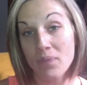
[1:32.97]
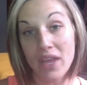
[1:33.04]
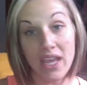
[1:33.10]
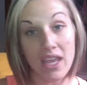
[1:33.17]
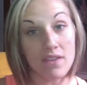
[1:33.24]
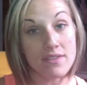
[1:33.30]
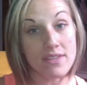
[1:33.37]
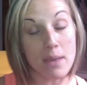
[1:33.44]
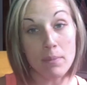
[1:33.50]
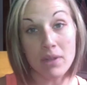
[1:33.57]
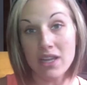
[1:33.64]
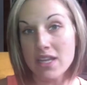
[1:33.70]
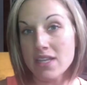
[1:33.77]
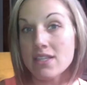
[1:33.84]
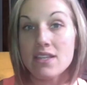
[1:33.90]
It gives them a
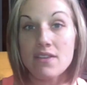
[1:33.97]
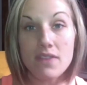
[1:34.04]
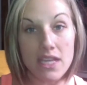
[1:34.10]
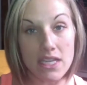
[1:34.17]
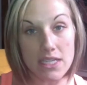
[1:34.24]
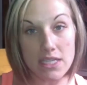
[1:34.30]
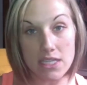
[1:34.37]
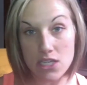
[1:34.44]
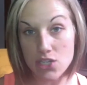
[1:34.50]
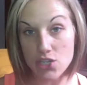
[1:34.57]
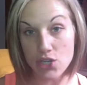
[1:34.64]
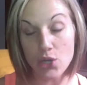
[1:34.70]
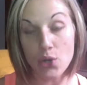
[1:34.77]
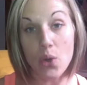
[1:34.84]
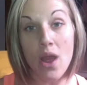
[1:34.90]
list of things to
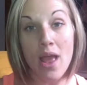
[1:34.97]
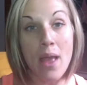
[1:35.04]
do,